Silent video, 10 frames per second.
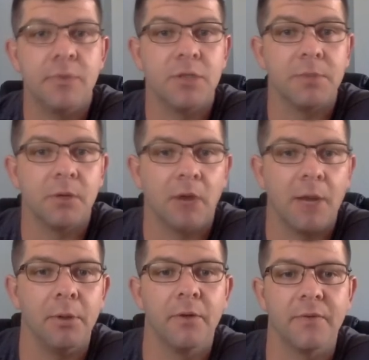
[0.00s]
Jimmy
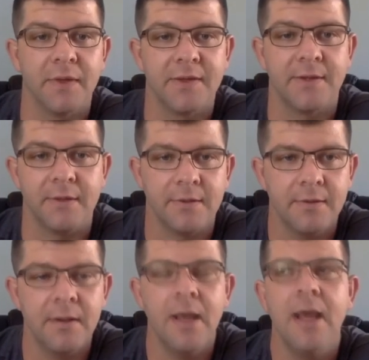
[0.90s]
Garoppolo for this
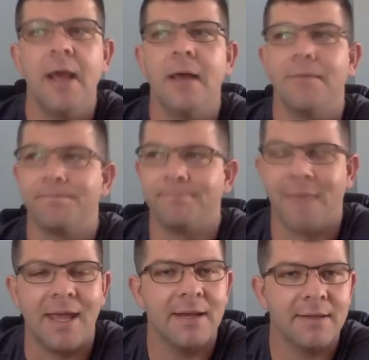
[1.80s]
season.
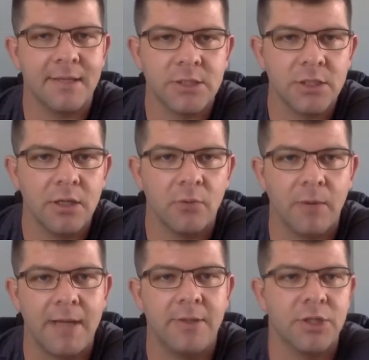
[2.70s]
They get essentially a
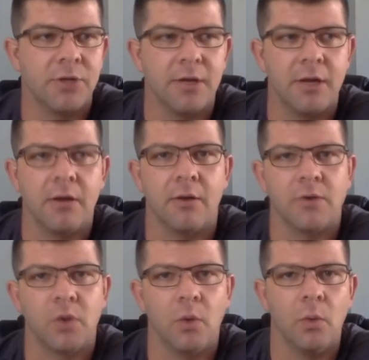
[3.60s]
redshirt year.
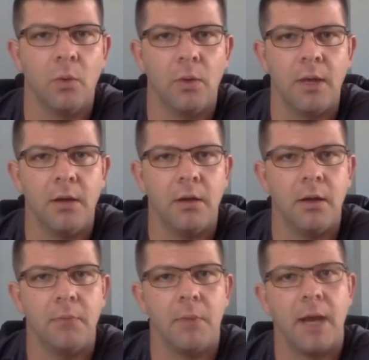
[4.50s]
So
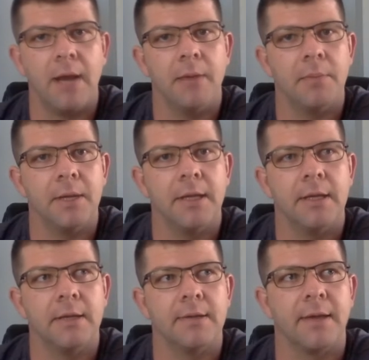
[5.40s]
in my
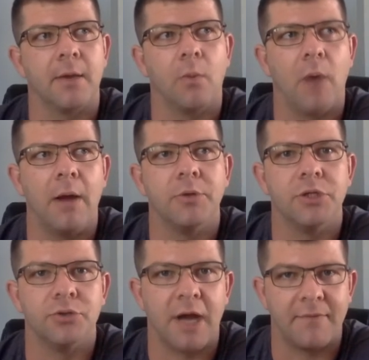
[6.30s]
opinion is, like, why would
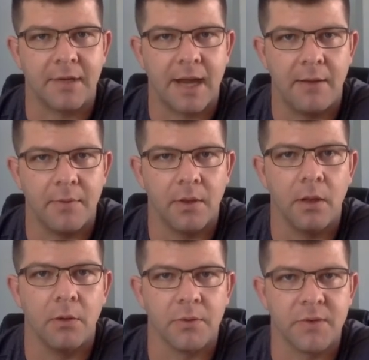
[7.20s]
you draft a guy with a
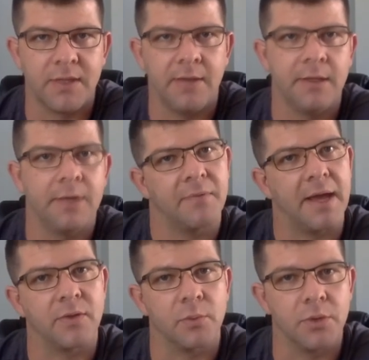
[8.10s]
lower ceiling if
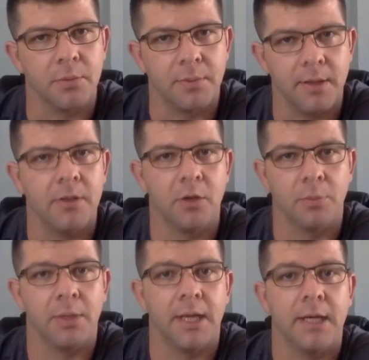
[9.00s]
that's what your
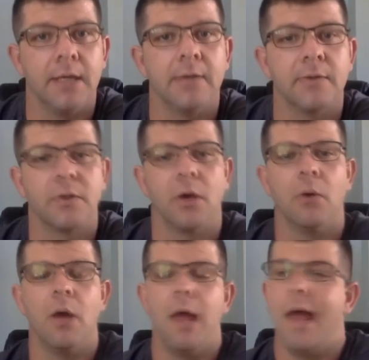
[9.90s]
plan is?
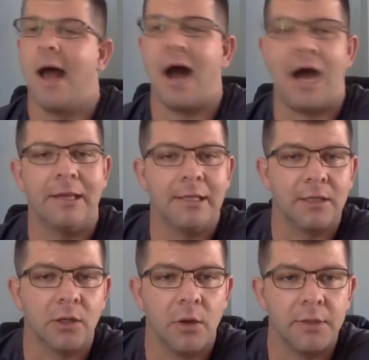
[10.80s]
So I think
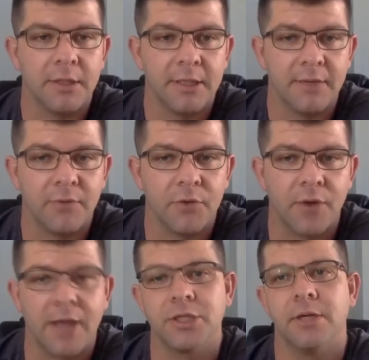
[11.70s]
they're going in a different
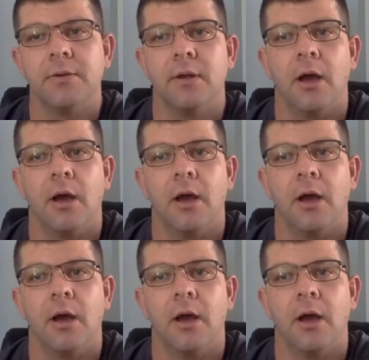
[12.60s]
direction.